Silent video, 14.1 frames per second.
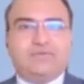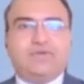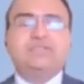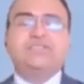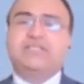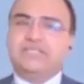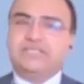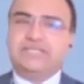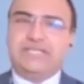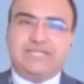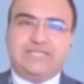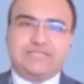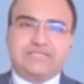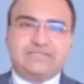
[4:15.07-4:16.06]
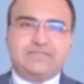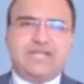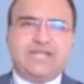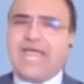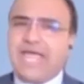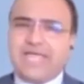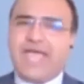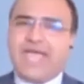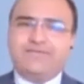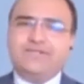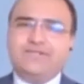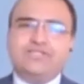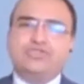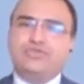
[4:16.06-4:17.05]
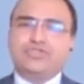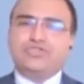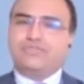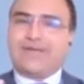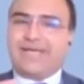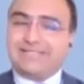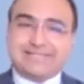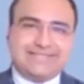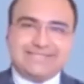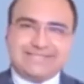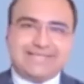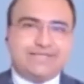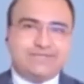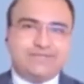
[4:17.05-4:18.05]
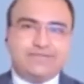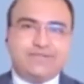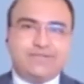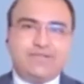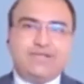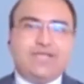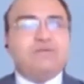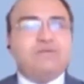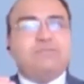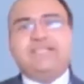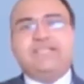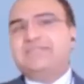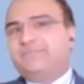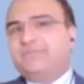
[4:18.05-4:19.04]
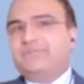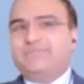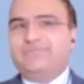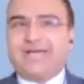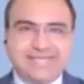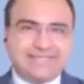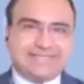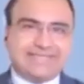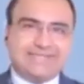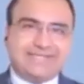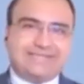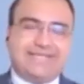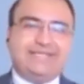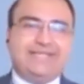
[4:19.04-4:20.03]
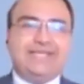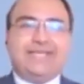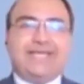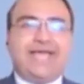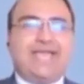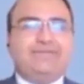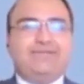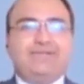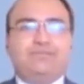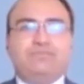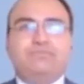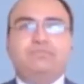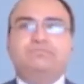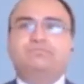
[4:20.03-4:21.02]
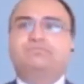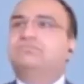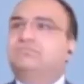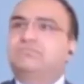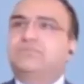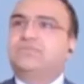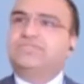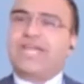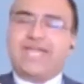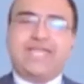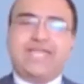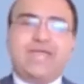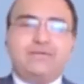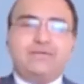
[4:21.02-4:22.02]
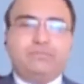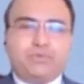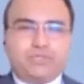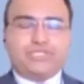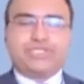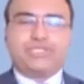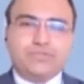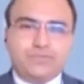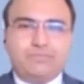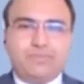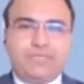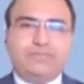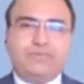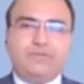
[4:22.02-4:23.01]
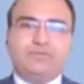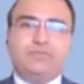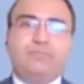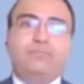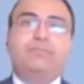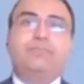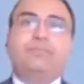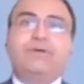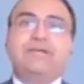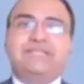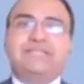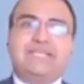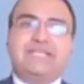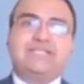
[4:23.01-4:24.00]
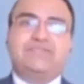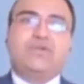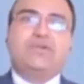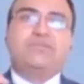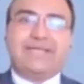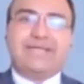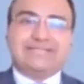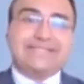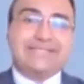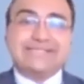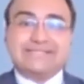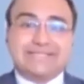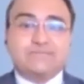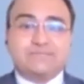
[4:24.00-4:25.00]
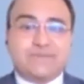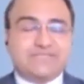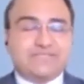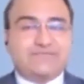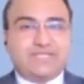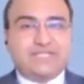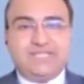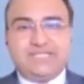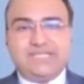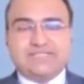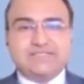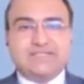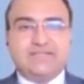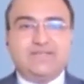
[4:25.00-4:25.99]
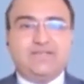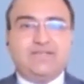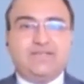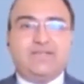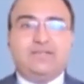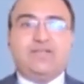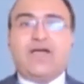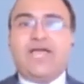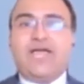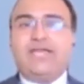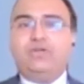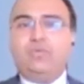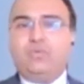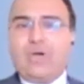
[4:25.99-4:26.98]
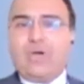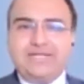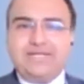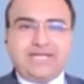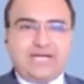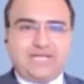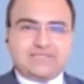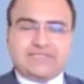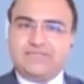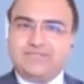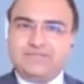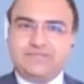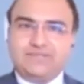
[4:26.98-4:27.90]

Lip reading: on certain gigs, right? I will choose my skill set, and based upon my skill set, I will try and push people to purchase what my skill set specifically is. Now I do one task,